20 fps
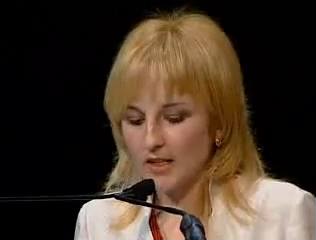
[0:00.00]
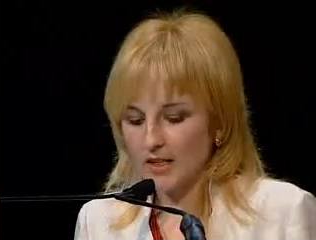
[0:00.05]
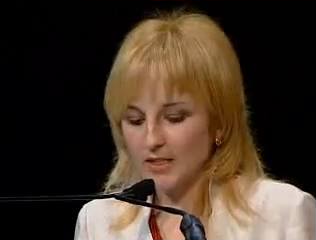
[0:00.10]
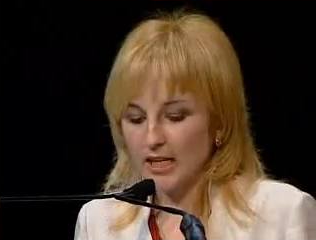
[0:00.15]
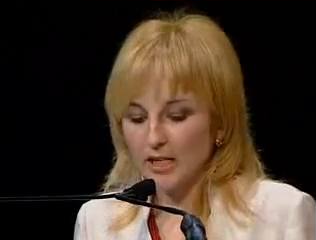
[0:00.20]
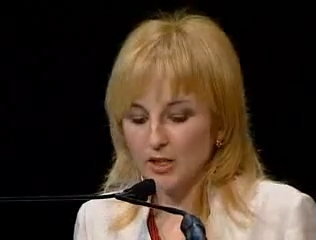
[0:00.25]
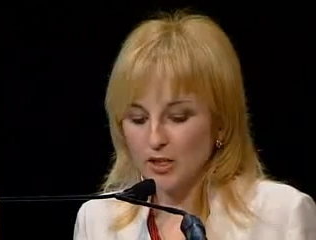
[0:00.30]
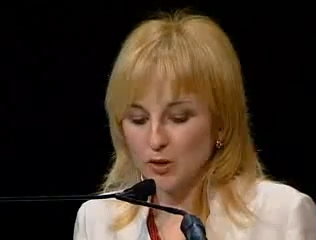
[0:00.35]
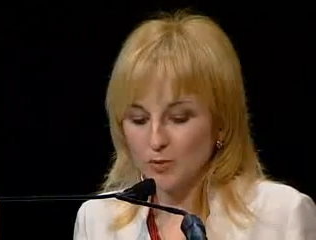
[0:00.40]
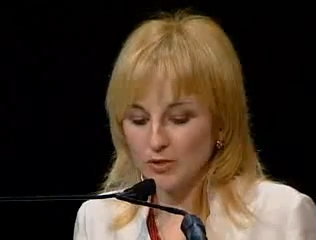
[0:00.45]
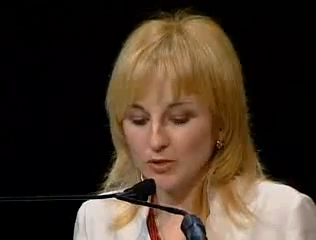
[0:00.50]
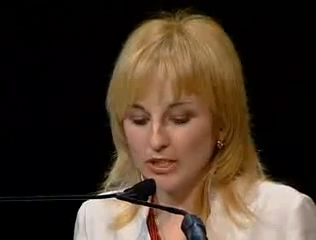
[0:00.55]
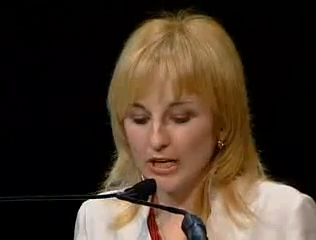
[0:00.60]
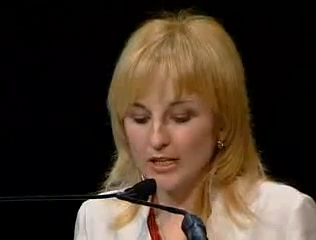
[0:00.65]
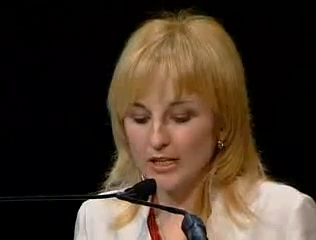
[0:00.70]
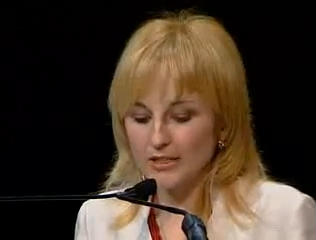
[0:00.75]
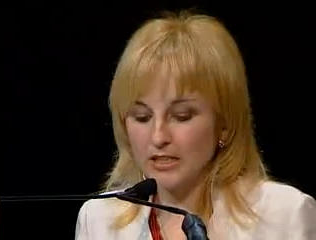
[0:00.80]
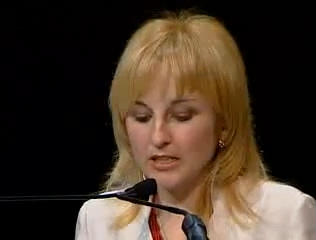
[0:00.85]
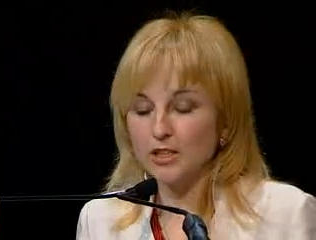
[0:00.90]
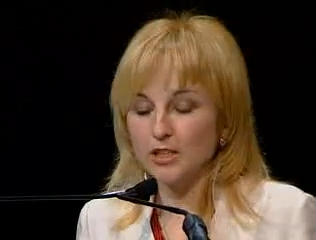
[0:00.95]
The Danube
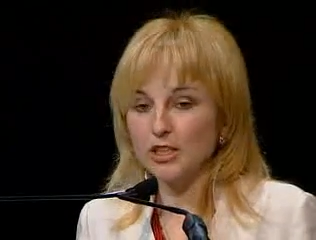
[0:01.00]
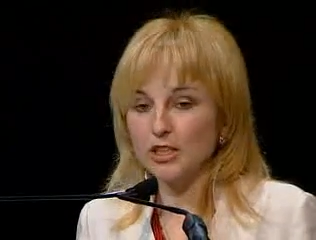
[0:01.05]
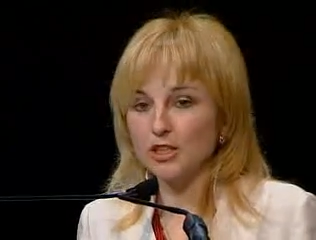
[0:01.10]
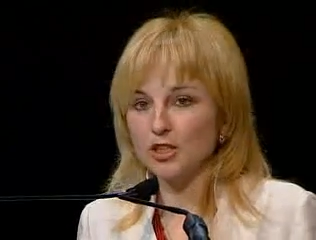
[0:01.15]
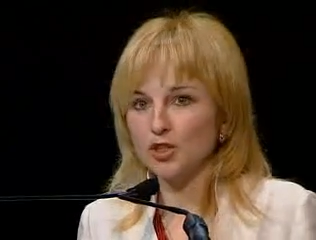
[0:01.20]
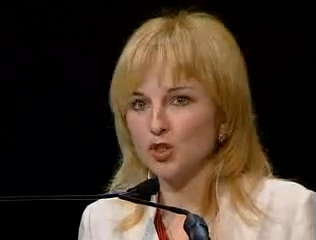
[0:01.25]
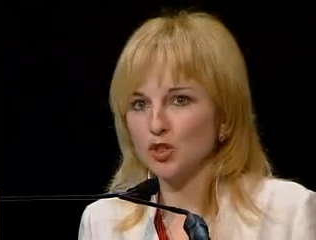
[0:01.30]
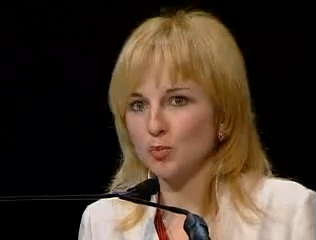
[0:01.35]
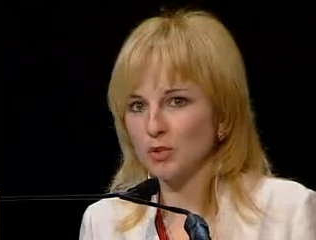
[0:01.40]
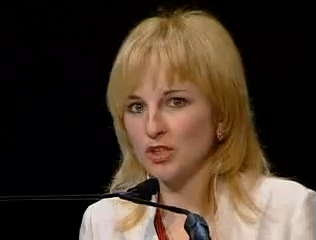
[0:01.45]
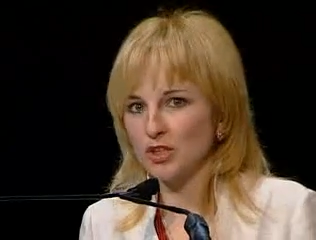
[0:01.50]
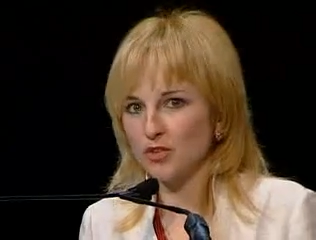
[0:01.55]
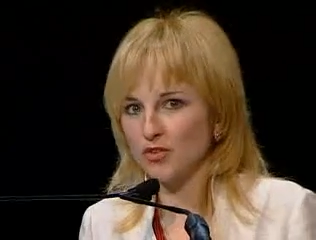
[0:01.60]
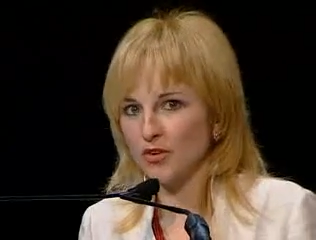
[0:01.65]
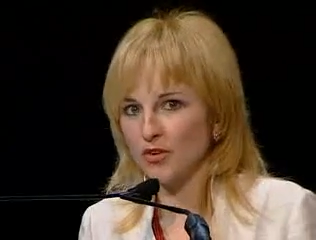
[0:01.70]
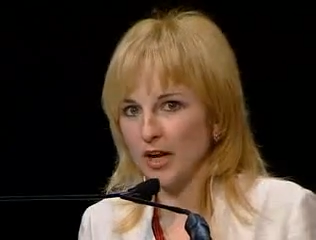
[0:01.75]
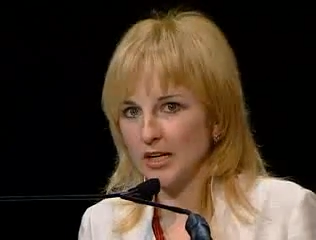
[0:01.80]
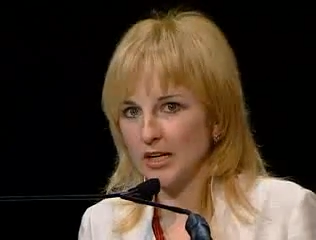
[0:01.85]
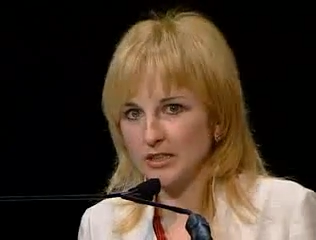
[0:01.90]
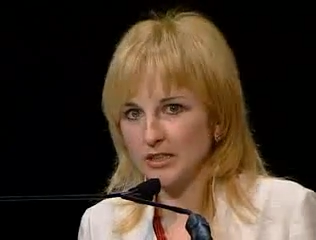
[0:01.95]
Delta needed to be
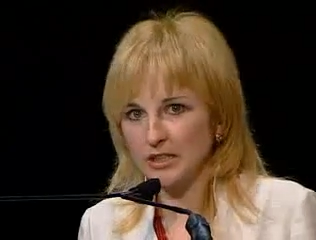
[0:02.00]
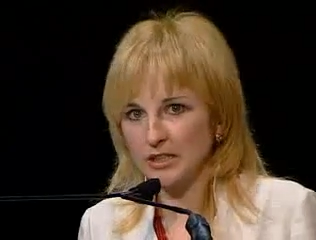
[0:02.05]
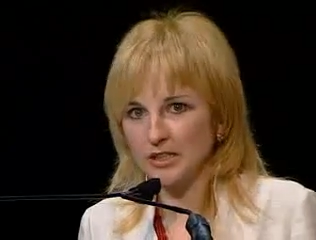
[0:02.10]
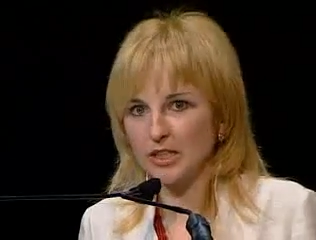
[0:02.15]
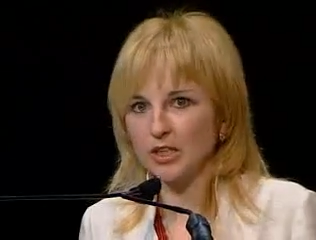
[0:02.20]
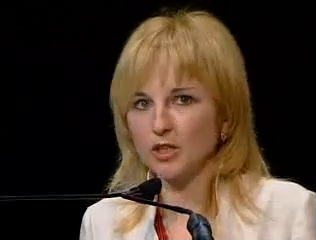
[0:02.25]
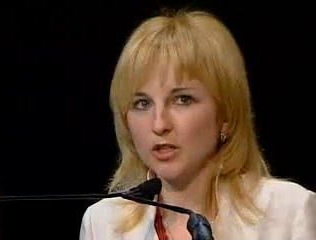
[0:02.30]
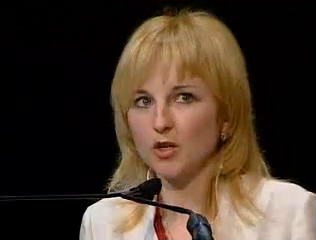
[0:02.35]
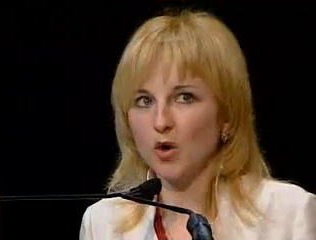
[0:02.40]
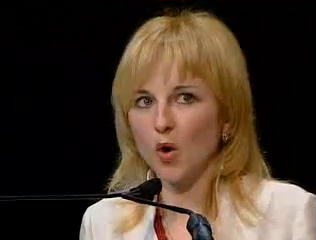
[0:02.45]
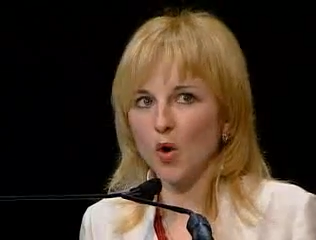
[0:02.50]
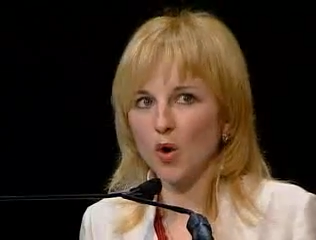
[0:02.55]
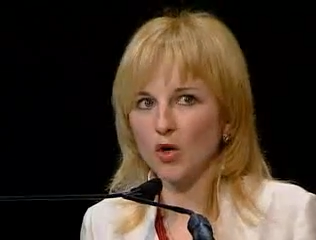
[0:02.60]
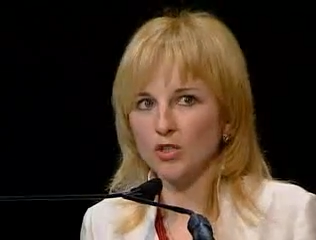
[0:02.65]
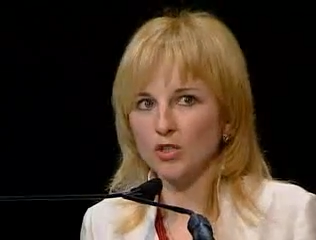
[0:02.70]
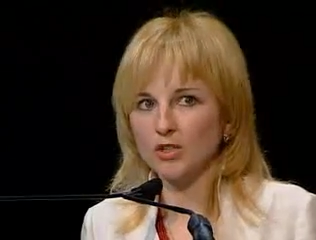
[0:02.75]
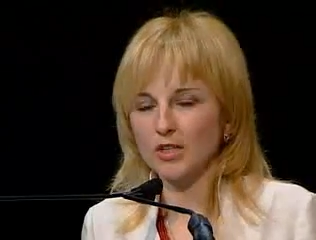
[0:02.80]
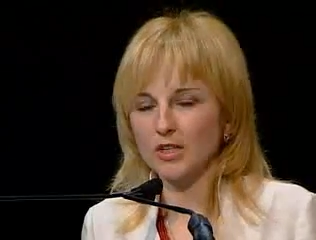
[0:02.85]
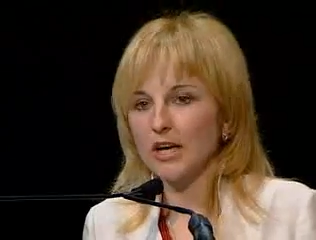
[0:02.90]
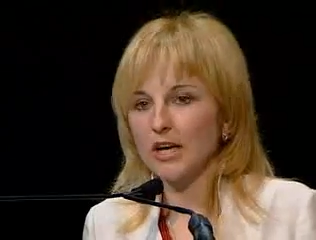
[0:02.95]
defended in
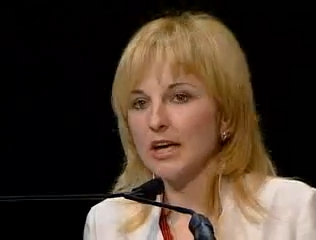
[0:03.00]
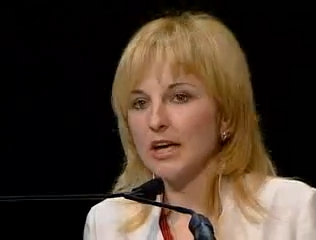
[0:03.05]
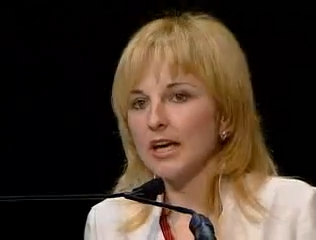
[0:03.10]
court